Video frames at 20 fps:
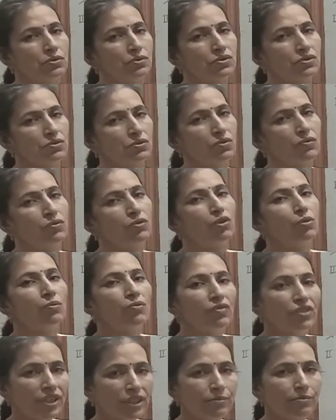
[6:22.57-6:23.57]
so
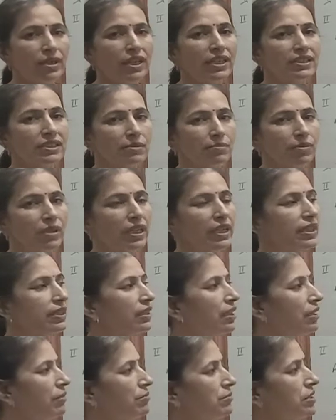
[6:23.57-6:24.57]
from where blood supply
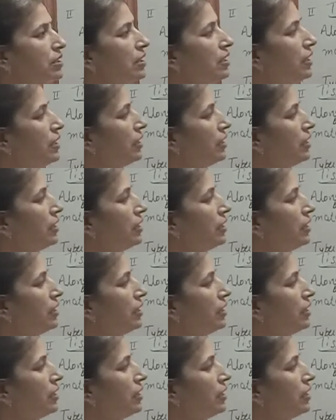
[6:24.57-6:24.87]
comes?